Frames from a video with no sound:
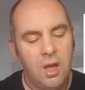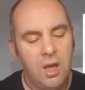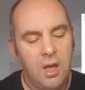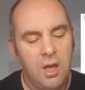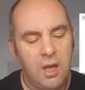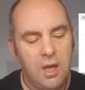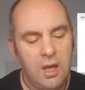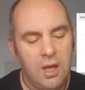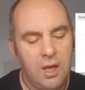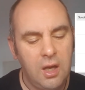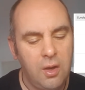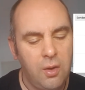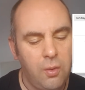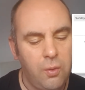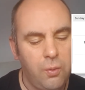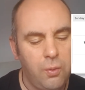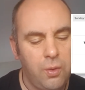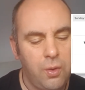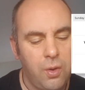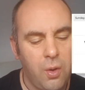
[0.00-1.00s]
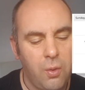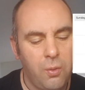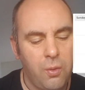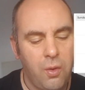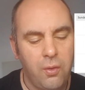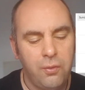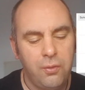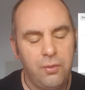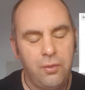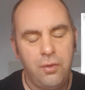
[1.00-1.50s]
We'll go
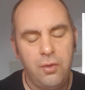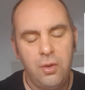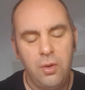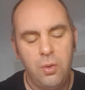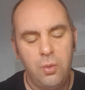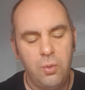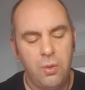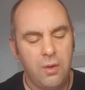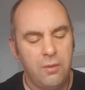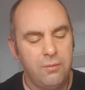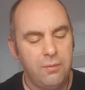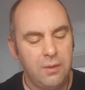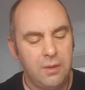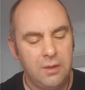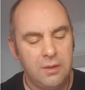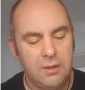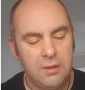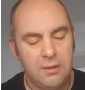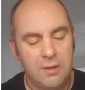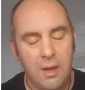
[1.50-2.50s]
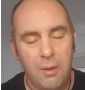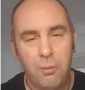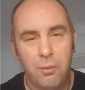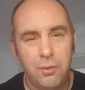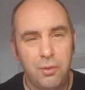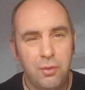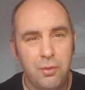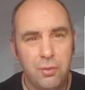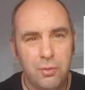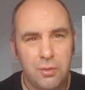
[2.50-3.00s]
on to, I think that
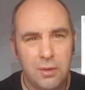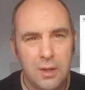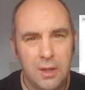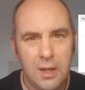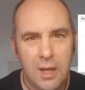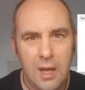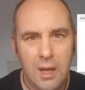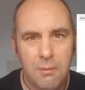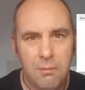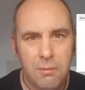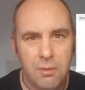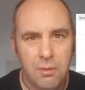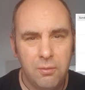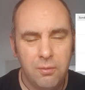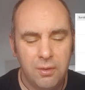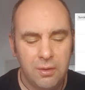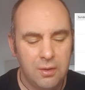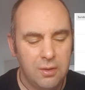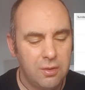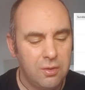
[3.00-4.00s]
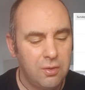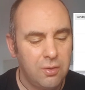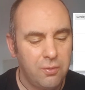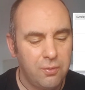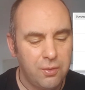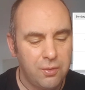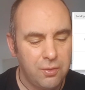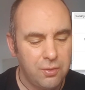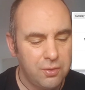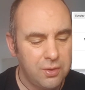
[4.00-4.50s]
was a Sunday game. I think
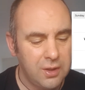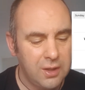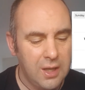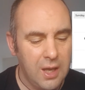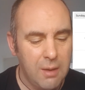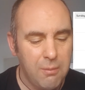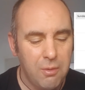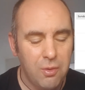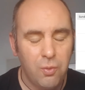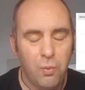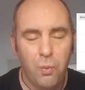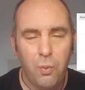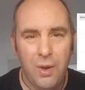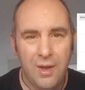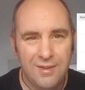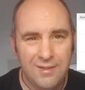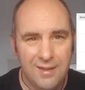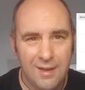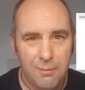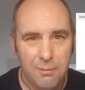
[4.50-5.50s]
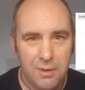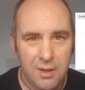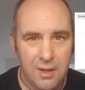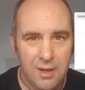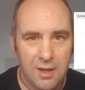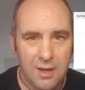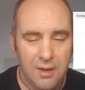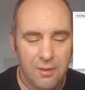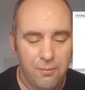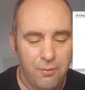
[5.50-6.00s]
another Sunday game is West Ham
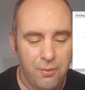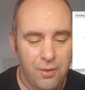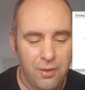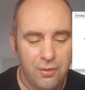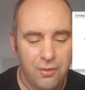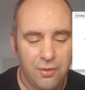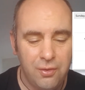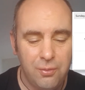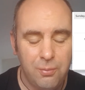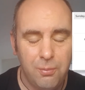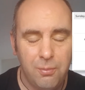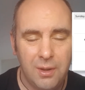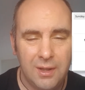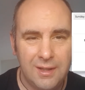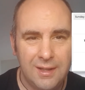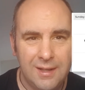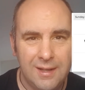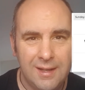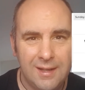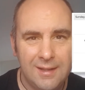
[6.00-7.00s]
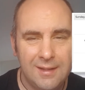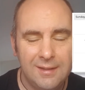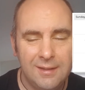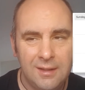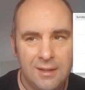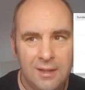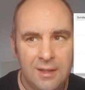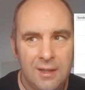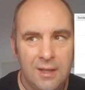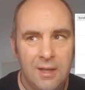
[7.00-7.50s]
United versus Man United.
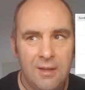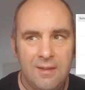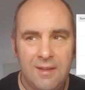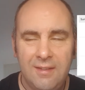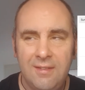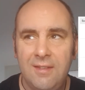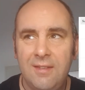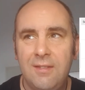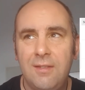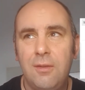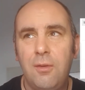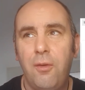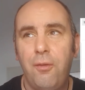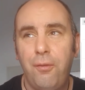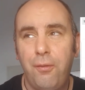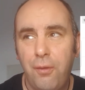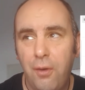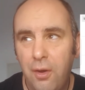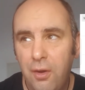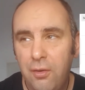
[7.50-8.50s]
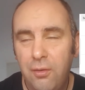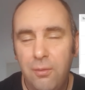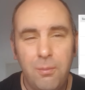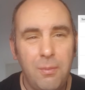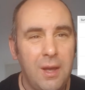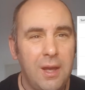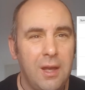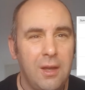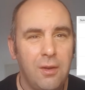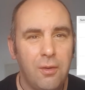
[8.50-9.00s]
This is the first
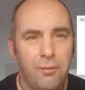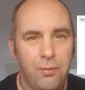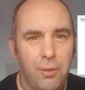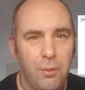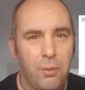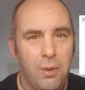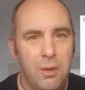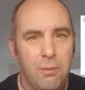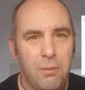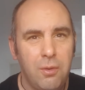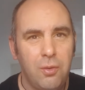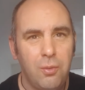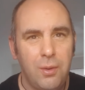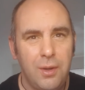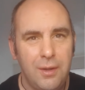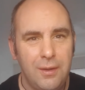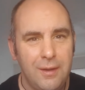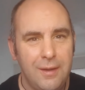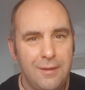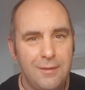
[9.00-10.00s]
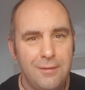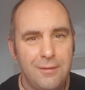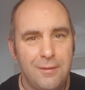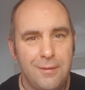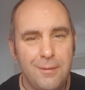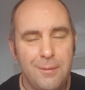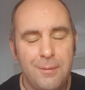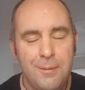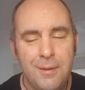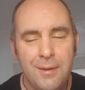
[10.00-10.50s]
meeting of the week between these
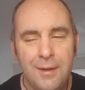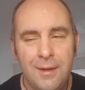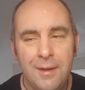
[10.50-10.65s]
two.